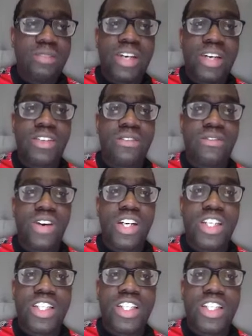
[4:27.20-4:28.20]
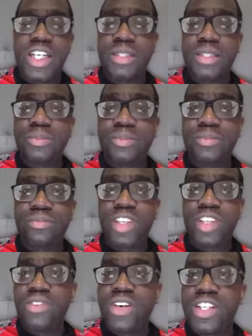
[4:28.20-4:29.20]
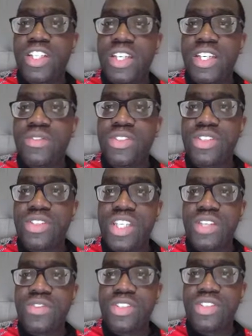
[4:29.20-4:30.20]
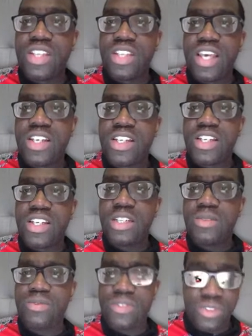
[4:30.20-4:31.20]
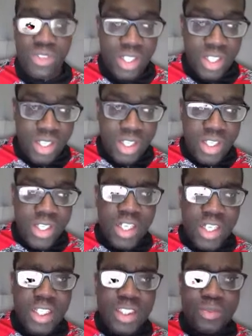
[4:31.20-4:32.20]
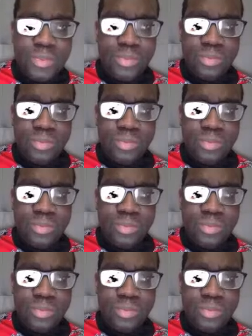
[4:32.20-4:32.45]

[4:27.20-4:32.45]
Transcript: and Cavani, um, Cavani gives us gives us that uh, oomph. Um,